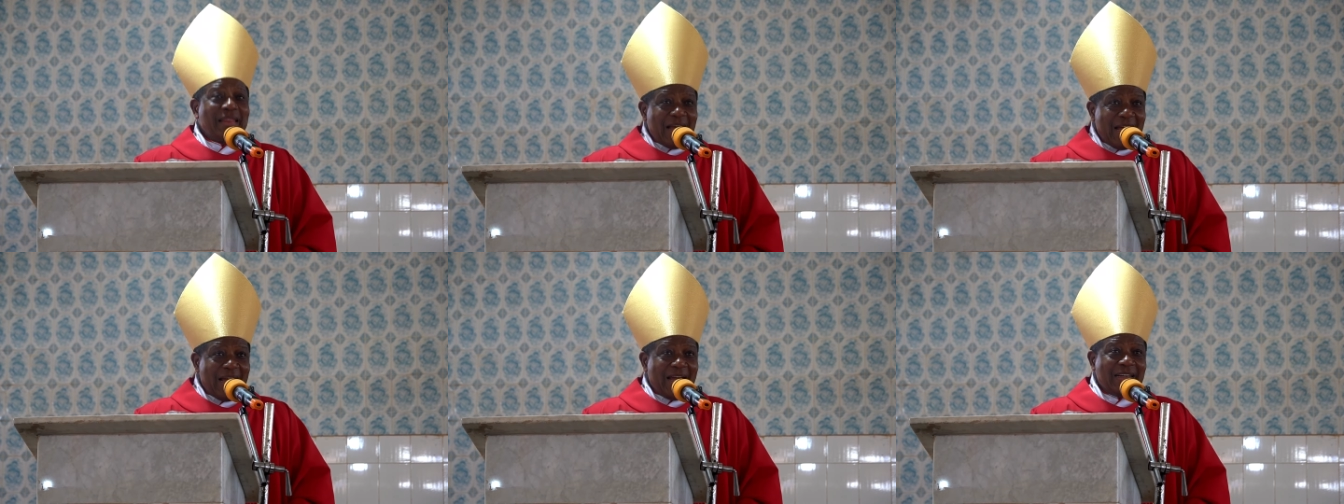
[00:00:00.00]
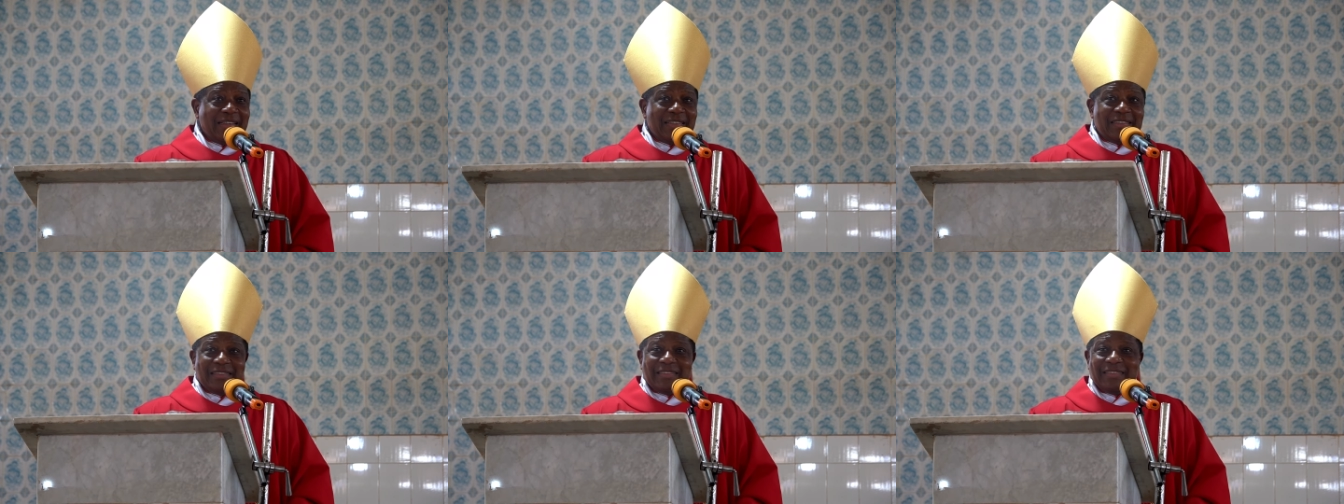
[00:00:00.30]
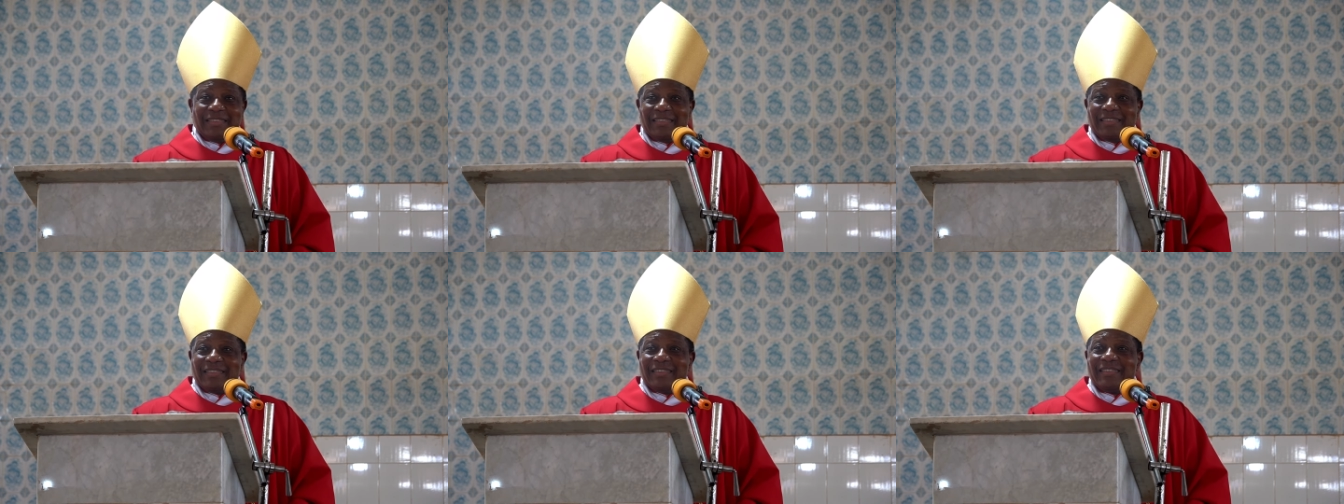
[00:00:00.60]

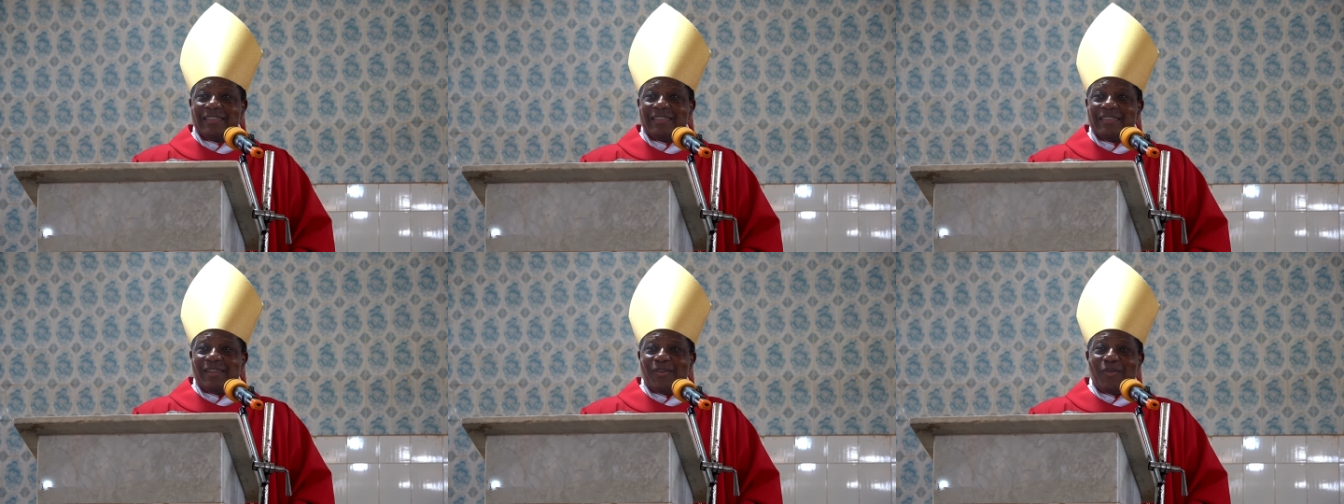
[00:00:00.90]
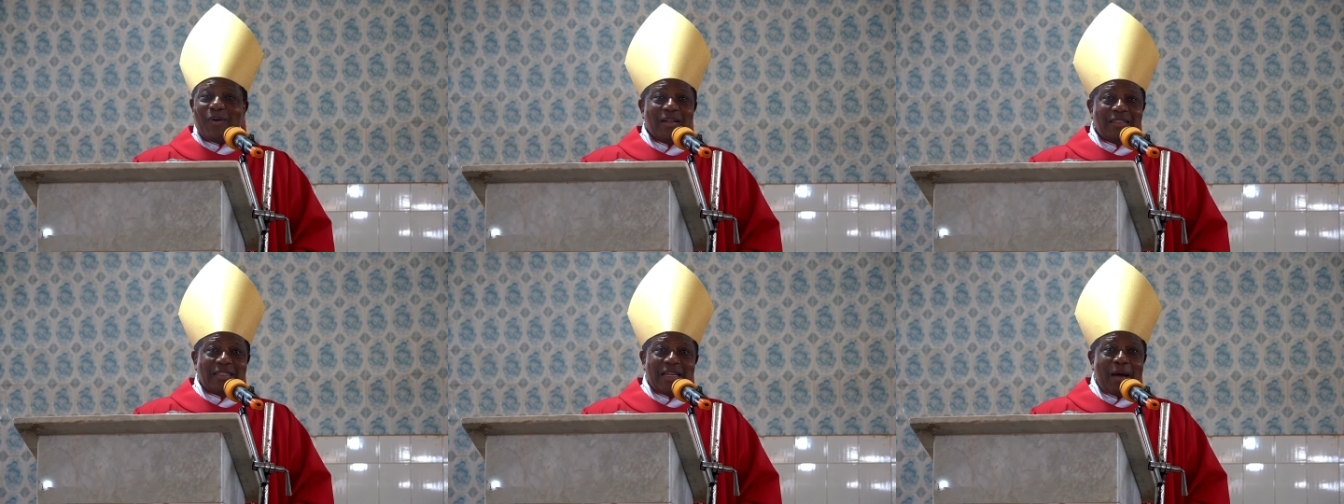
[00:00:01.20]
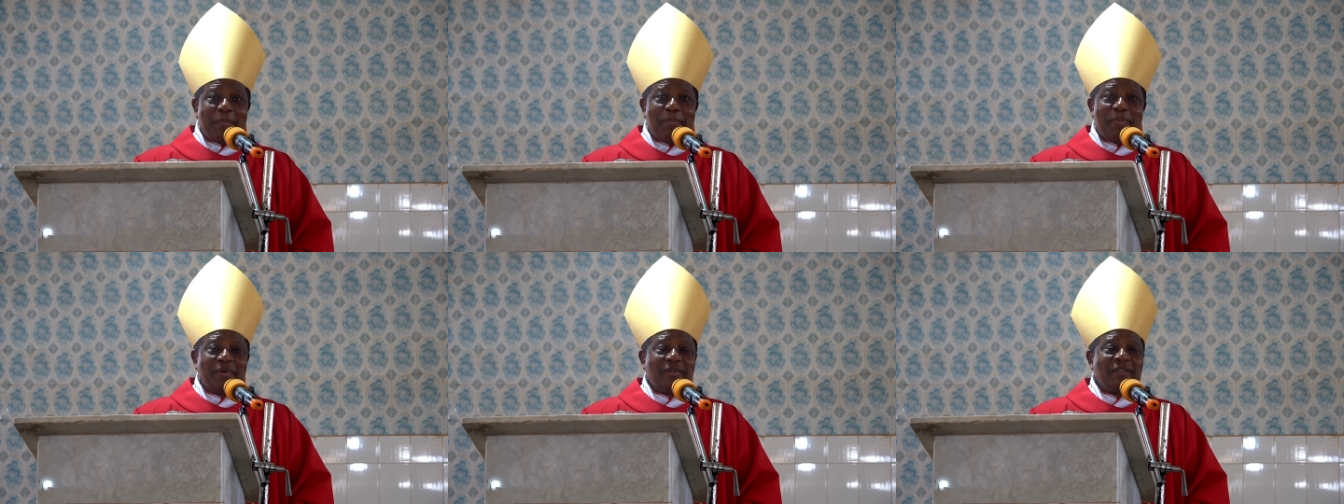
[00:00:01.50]
then, what
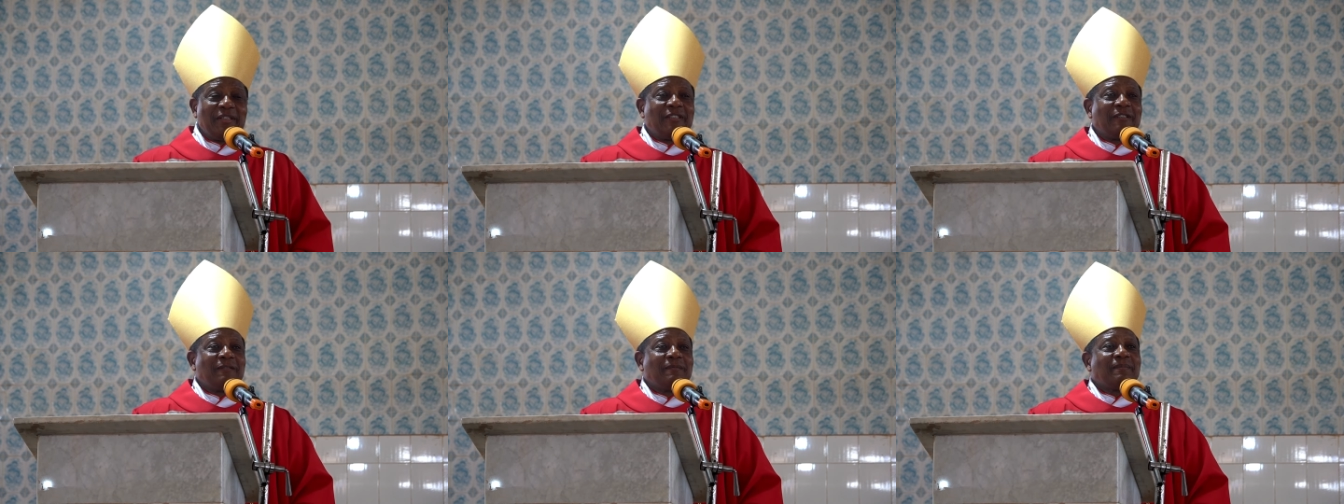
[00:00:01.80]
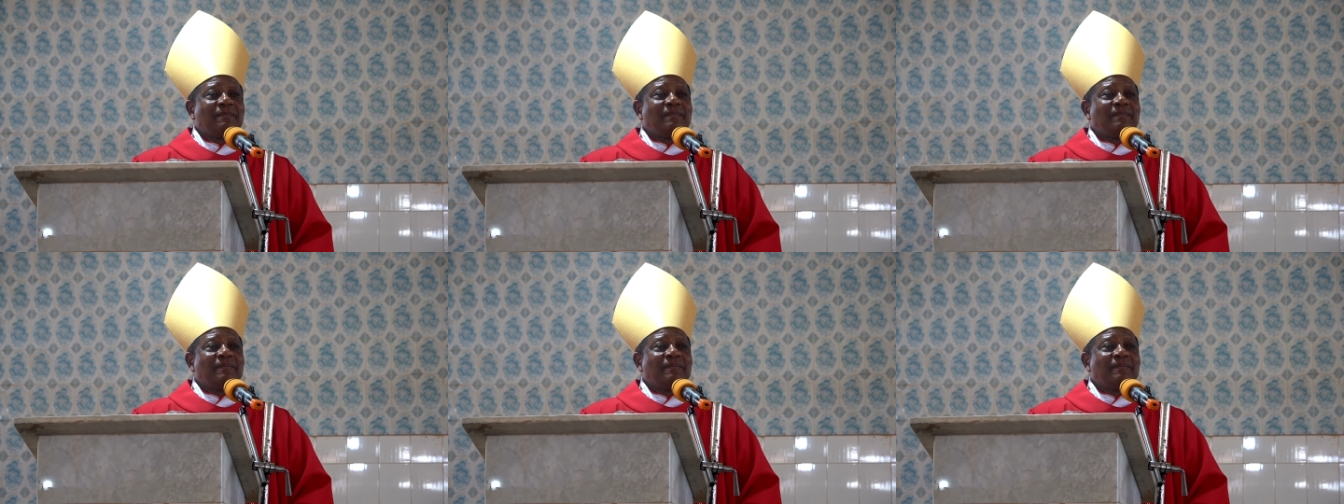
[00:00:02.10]
happened?